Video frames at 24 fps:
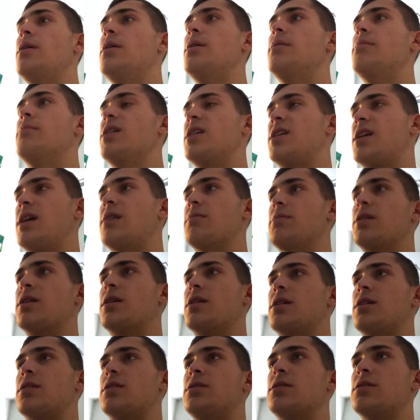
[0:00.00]
A gambling
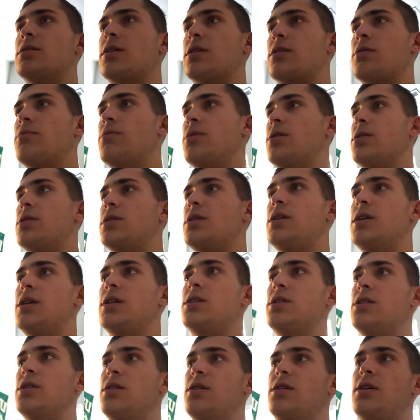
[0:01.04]
addiction is like the worst
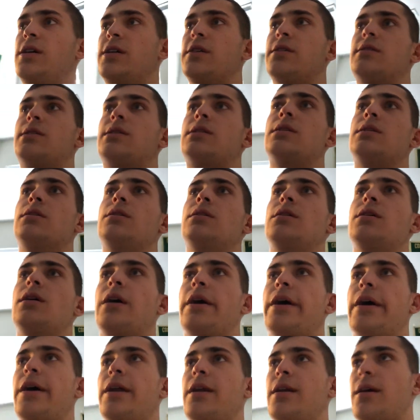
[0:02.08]
addiction there is,
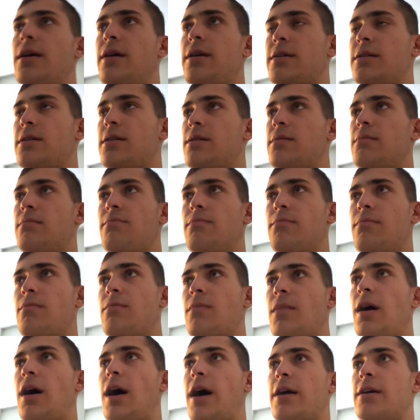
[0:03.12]
and
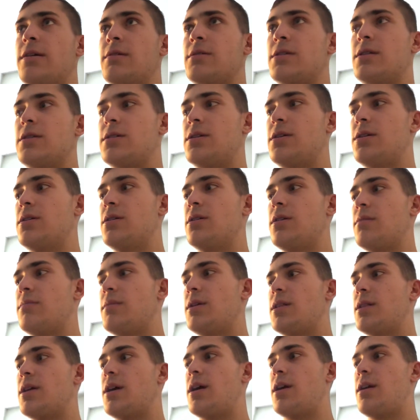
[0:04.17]
I sincerely
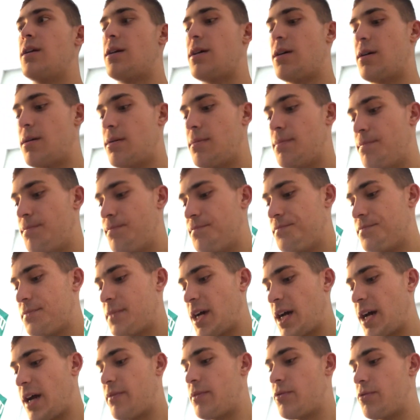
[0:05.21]
mean that. I
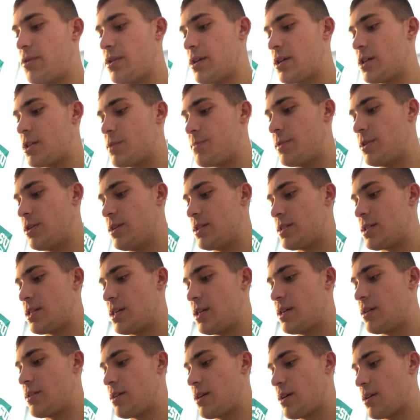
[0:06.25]
haven't really experienced
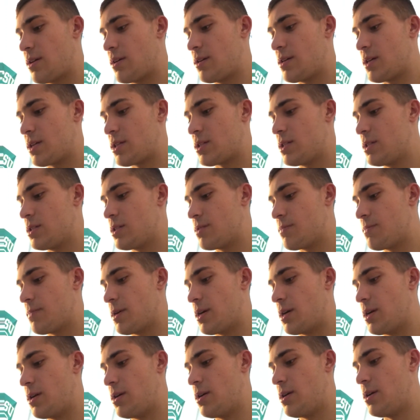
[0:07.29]
any of the other addictions,
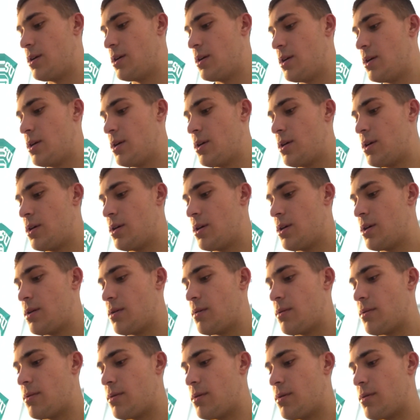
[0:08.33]
but
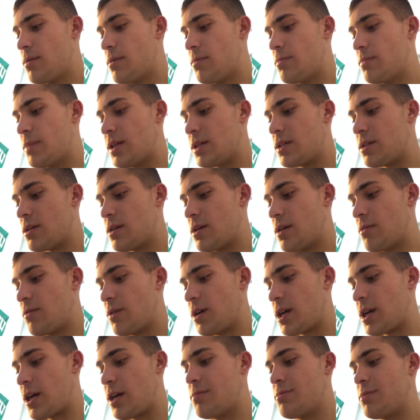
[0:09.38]
based on what
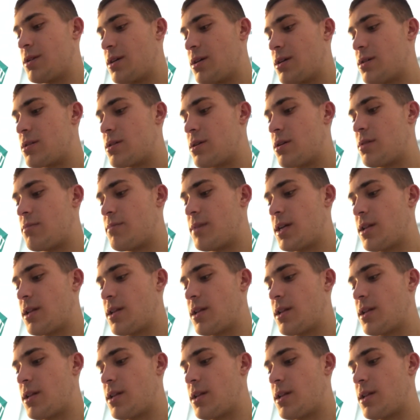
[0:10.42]
gambling has done to my